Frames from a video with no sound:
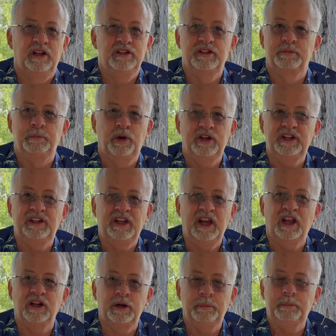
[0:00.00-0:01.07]
just put it
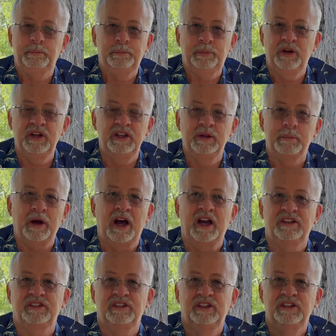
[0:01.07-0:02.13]
together, put it in the
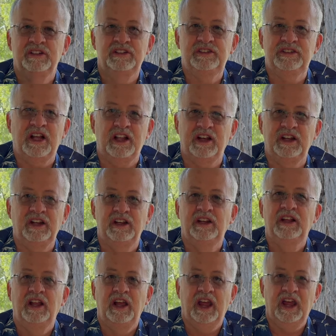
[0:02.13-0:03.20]
box, sell it,
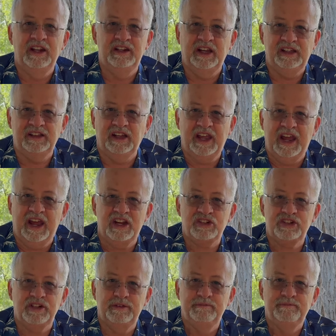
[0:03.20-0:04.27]
and take the
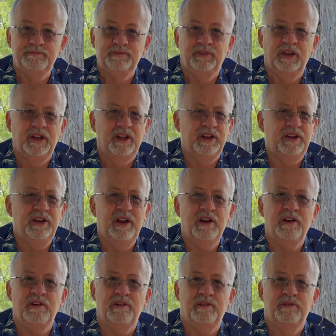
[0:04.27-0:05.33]
cash.
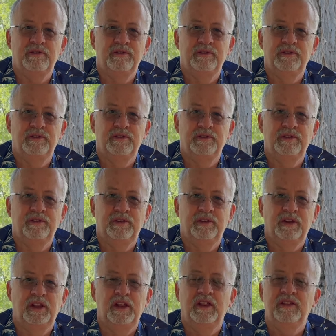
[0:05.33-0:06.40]
No.
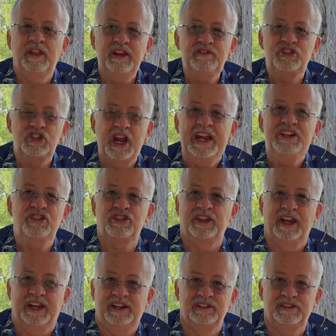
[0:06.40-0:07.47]
They've changed
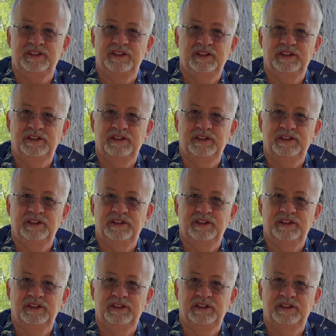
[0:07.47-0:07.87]
things.